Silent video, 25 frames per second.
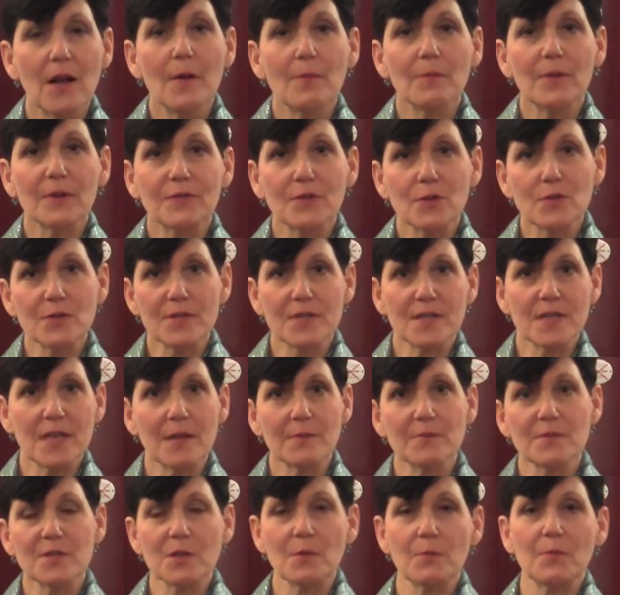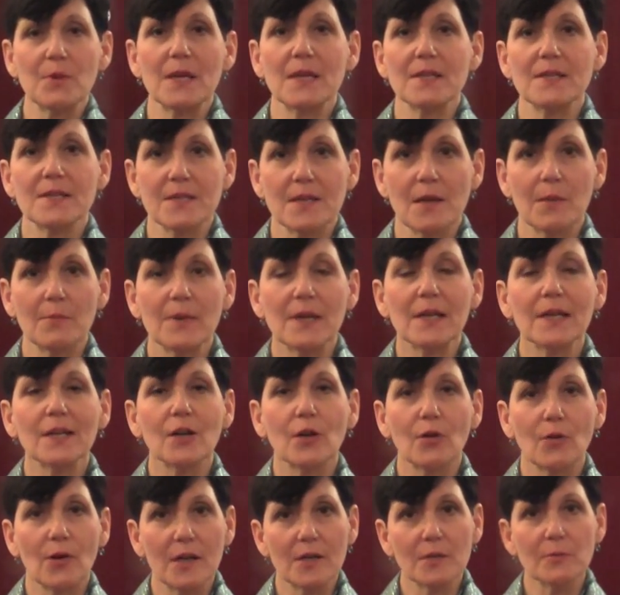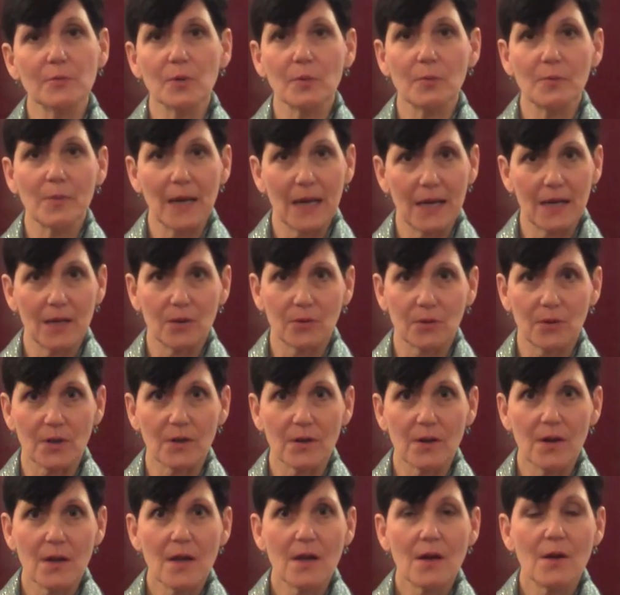But there seems to be some incredible power